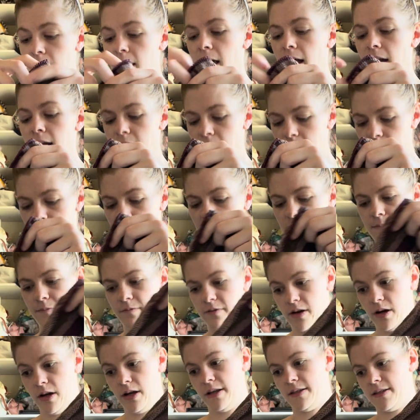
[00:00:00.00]
I'm
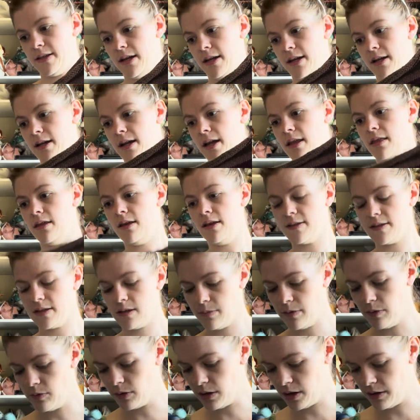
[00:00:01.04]
very excited. I think it's going to
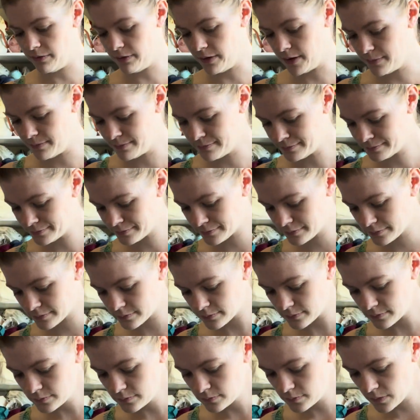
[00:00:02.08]
be really fun.
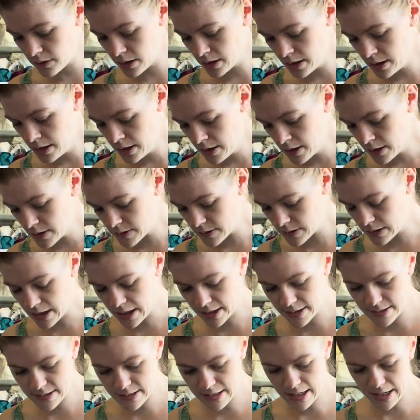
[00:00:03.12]
So
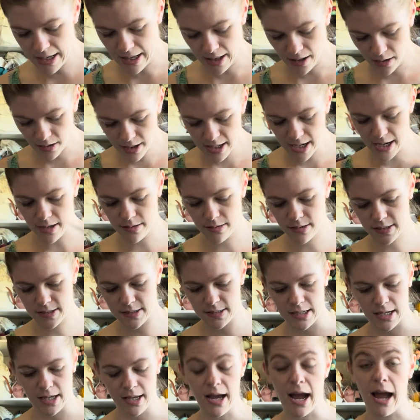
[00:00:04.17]
that's the Helianthus
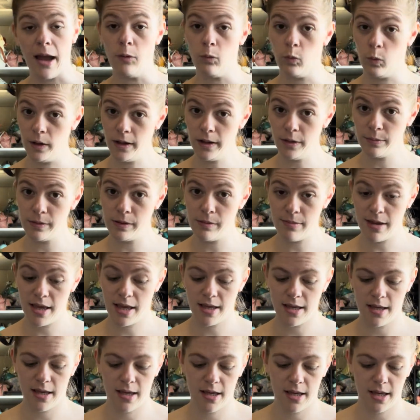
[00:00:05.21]
tank. I will be
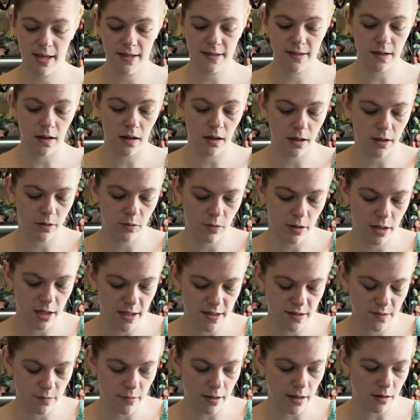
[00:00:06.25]
making a solid one
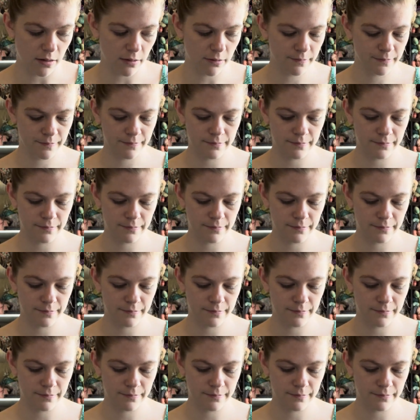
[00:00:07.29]
as well.